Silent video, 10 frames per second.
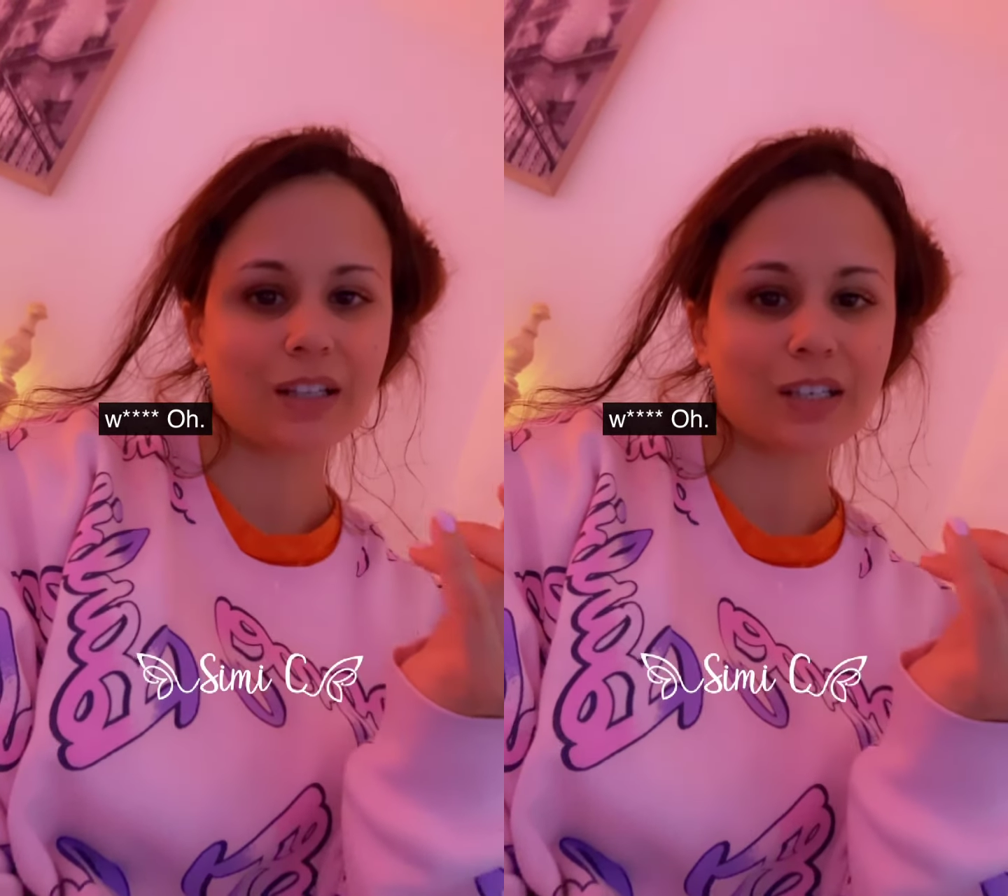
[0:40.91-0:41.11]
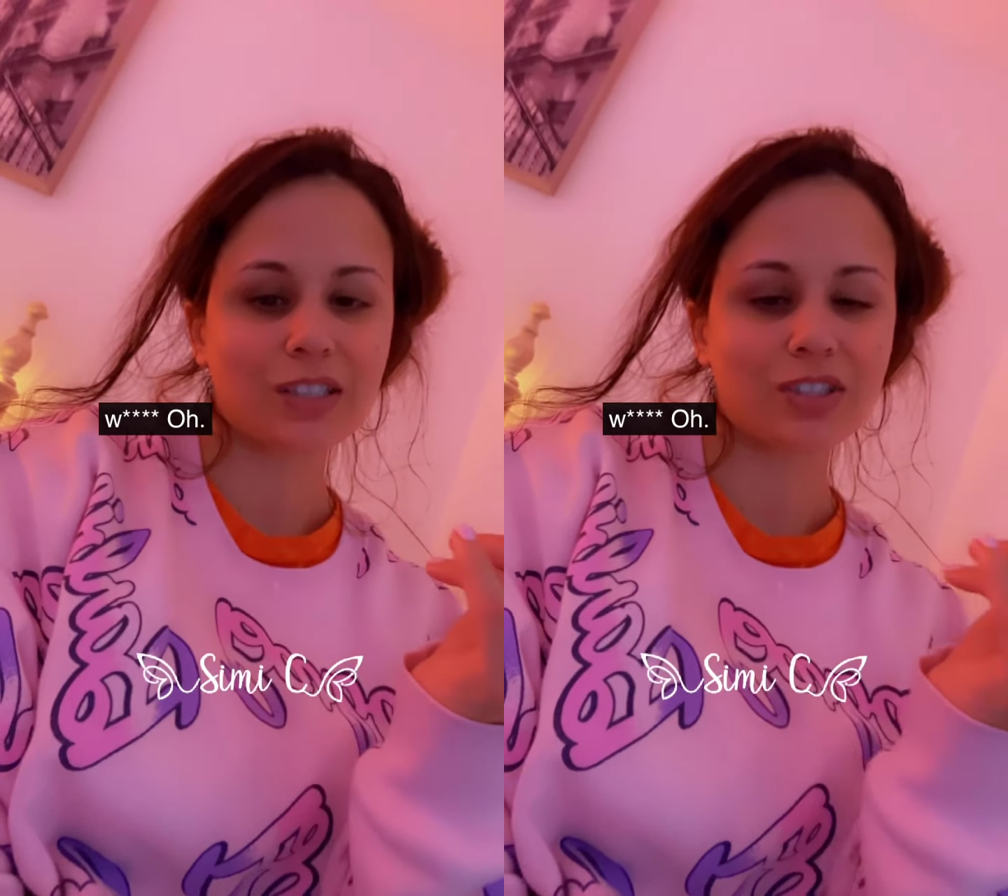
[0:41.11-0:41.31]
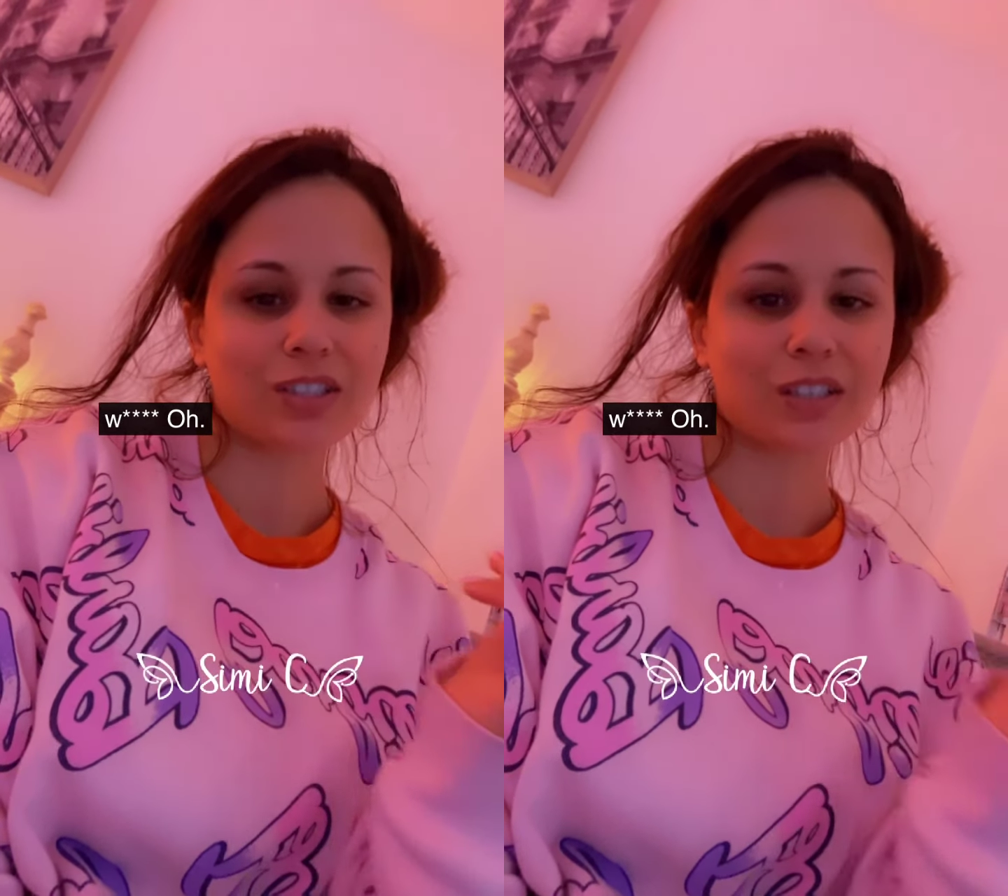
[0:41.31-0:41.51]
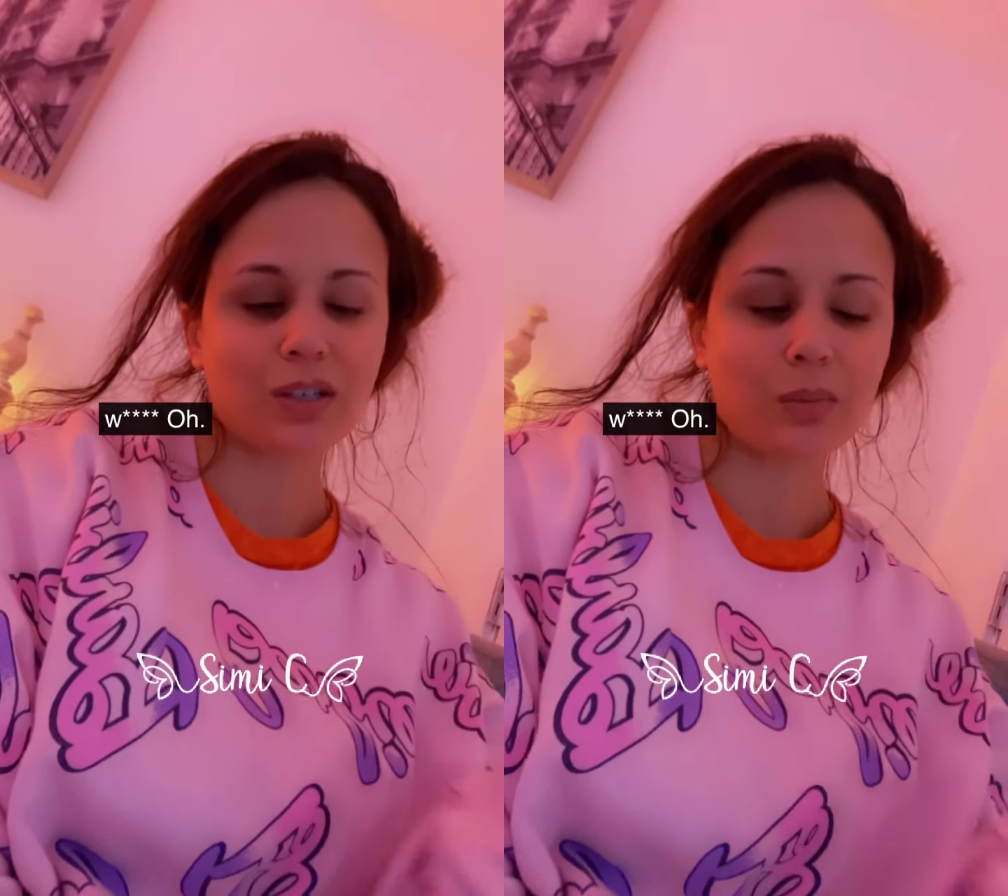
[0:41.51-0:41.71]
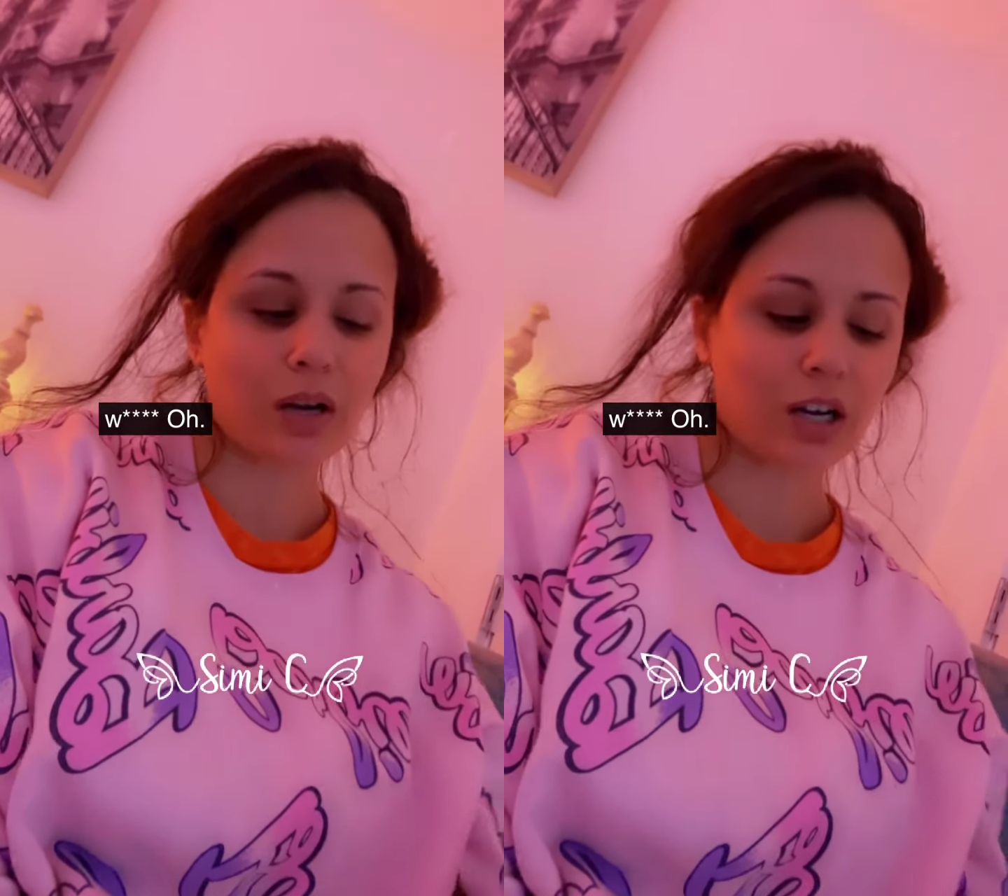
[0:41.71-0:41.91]
Like it's just like,
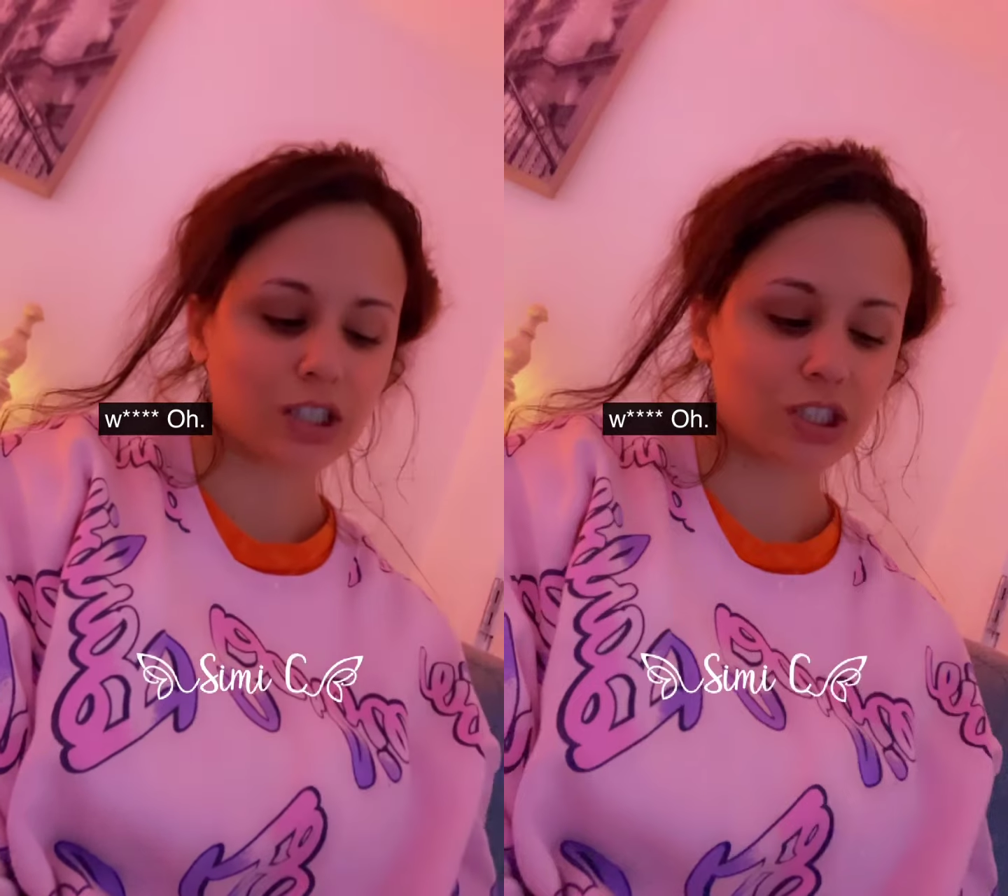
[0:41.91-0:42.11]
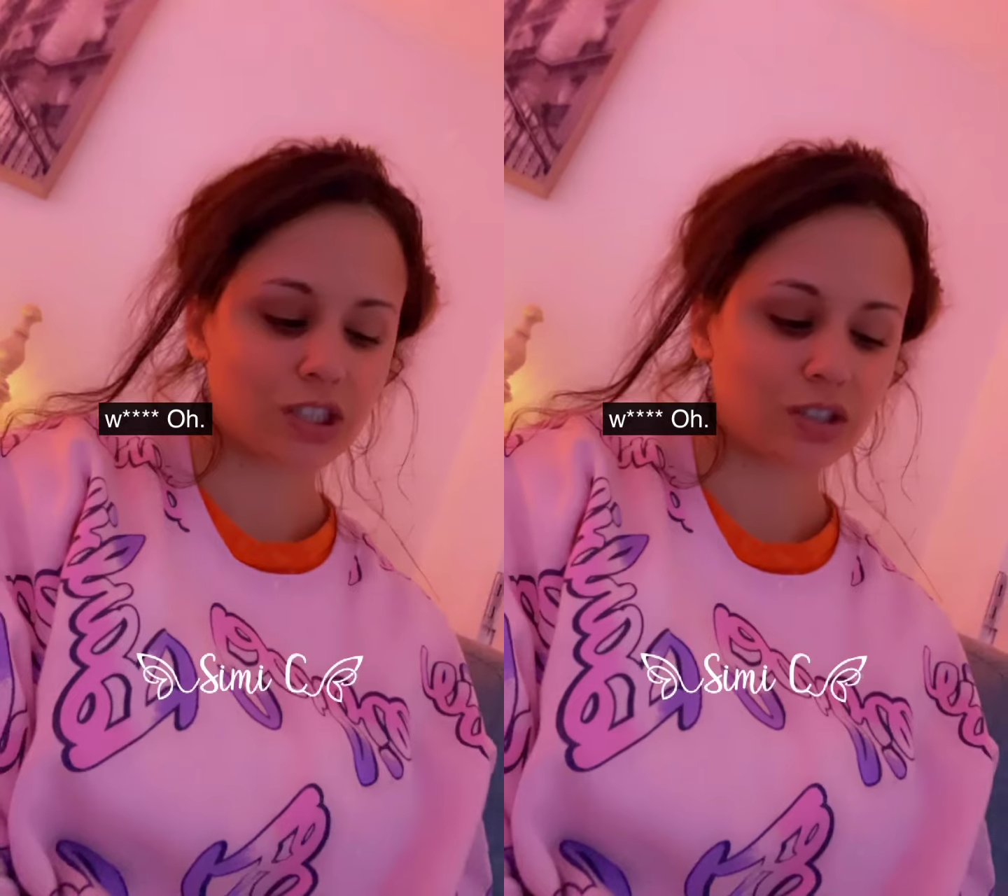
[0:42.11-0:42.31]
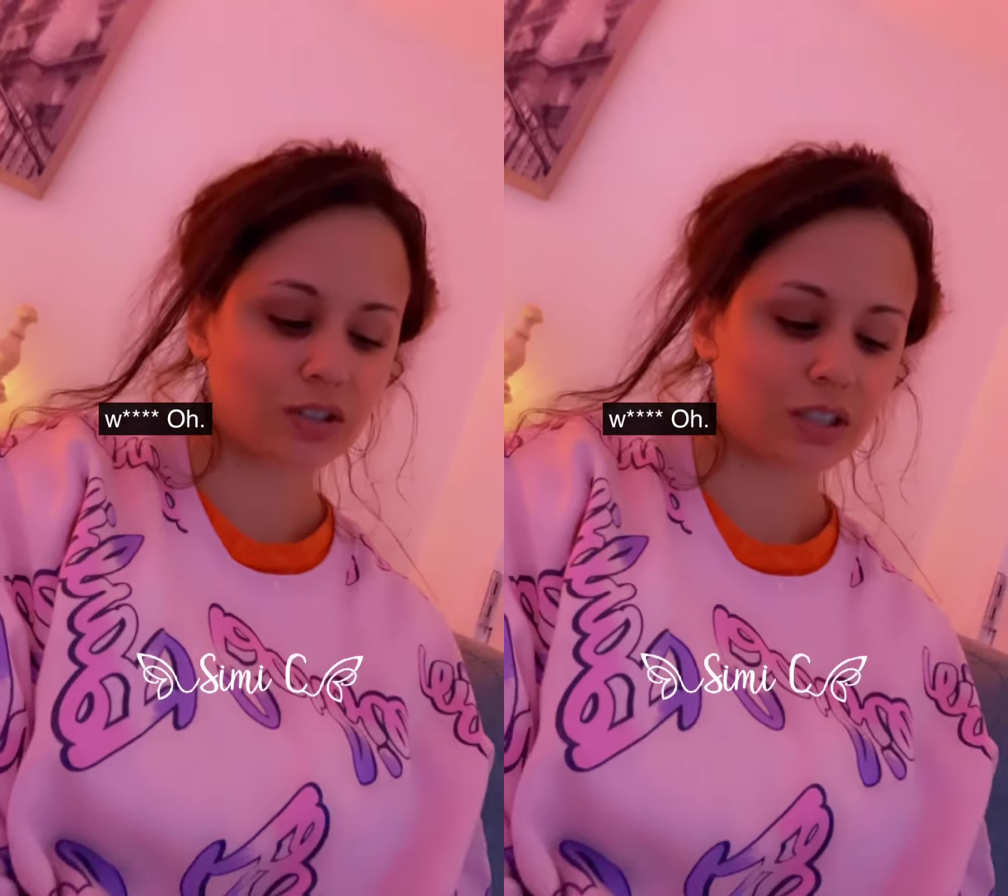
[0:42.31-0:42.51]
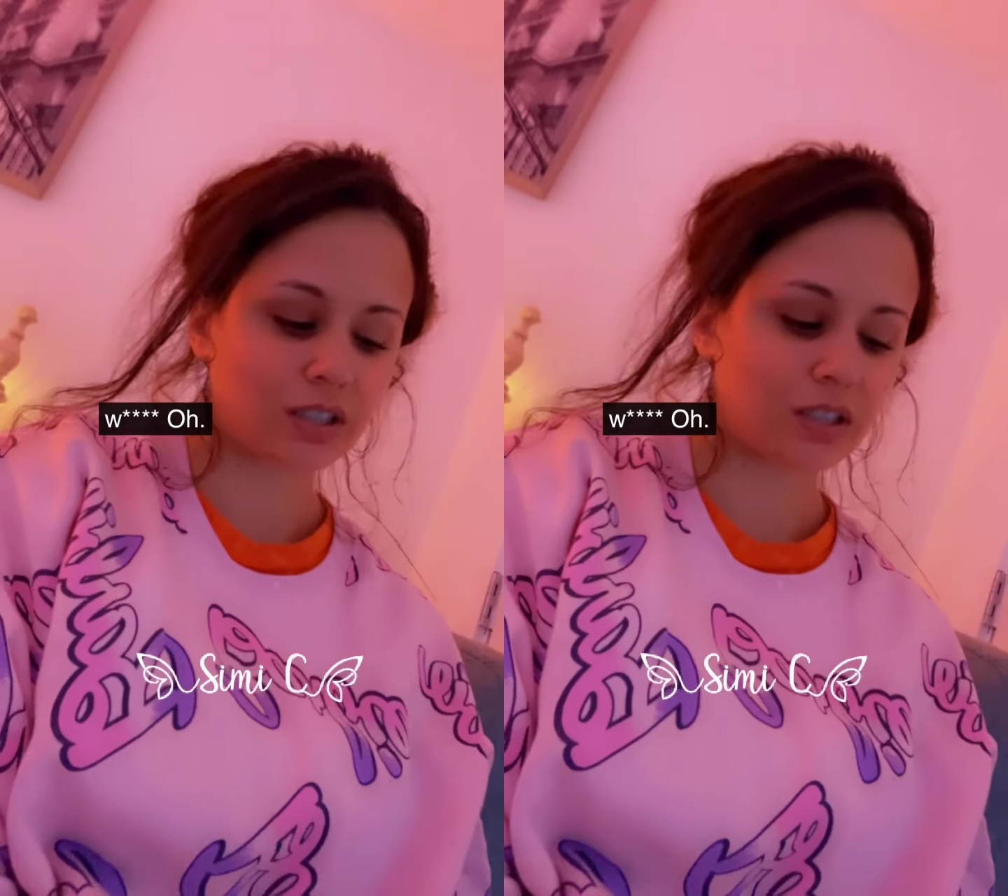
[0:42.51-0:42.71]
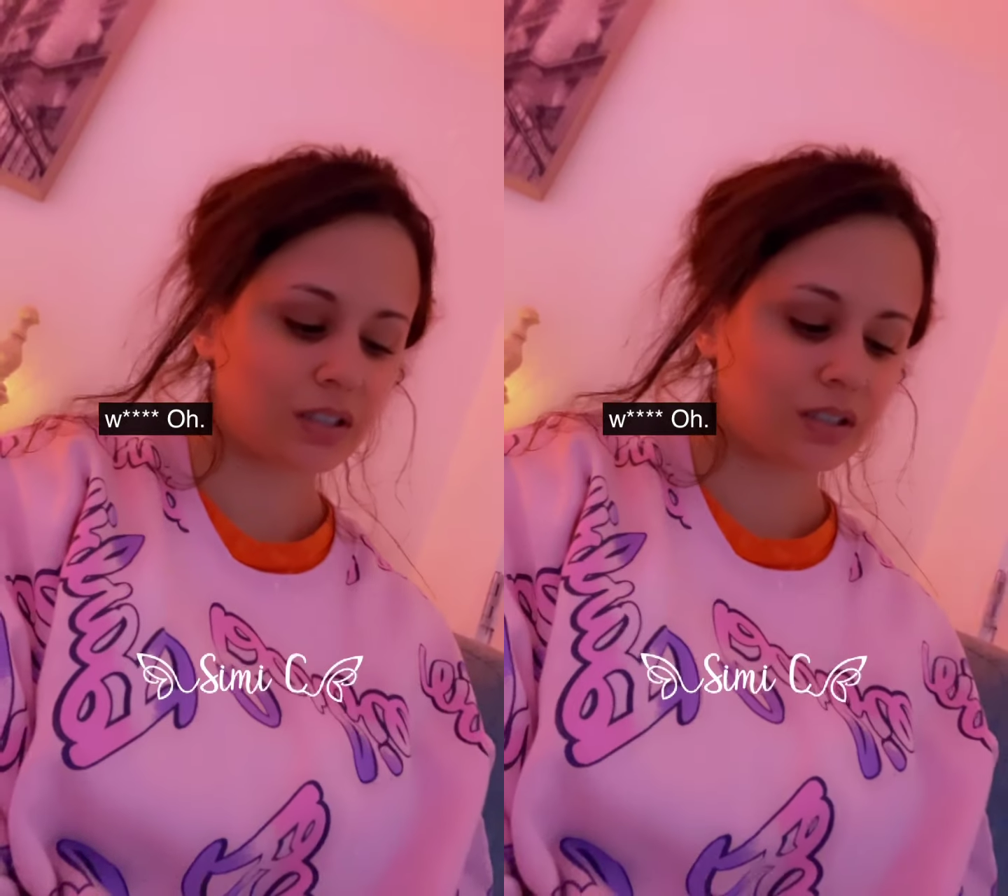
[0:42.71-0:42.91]
oh my gosh, it's so good.